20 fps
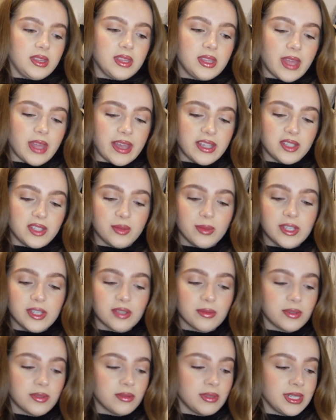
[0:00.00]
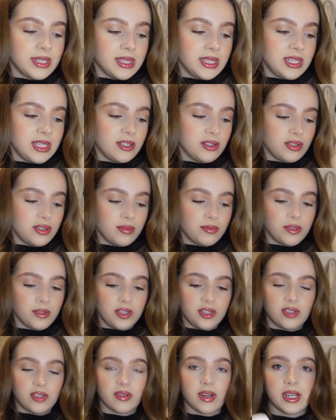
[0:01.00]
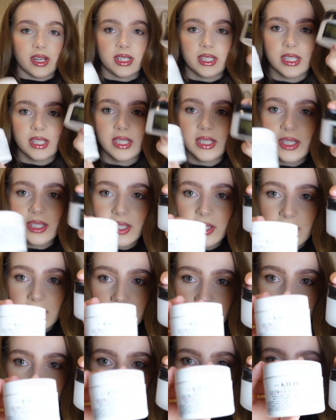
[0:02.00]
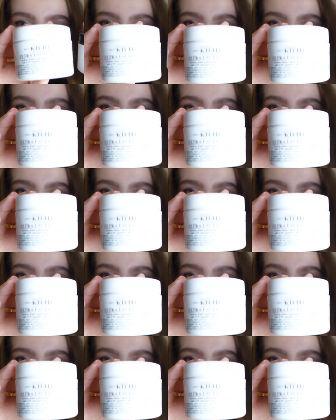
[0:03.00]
I switch between these two moisturisers, so the